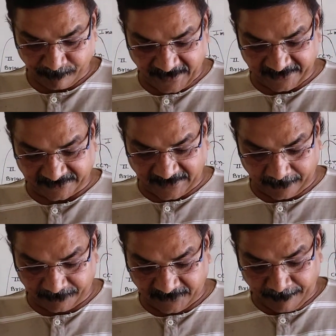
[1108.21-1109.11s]
Next
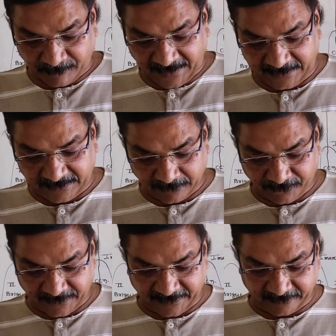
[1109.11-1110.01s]
comes the
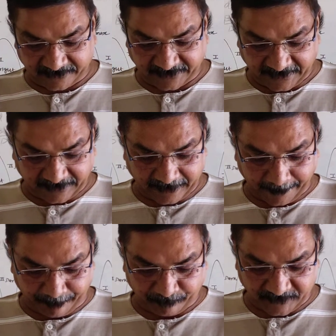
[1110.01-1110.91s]
interfering,
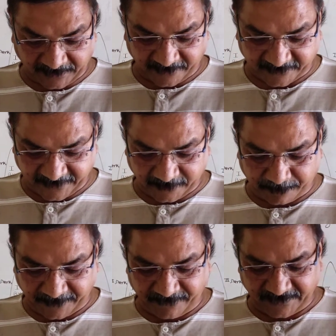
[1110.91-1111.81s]
the
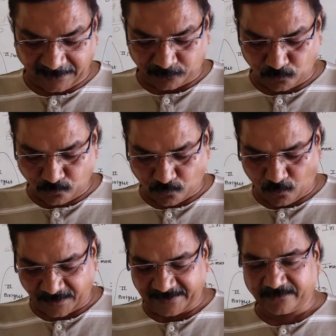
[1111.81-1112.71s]
distance between the two
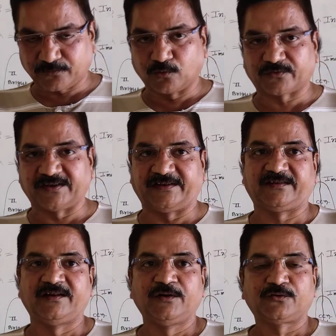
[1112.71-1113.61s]
coherent
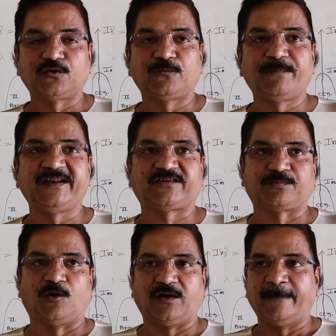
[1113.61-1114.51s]
sources should be
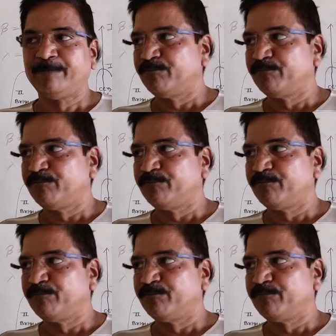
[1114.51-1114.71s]
small.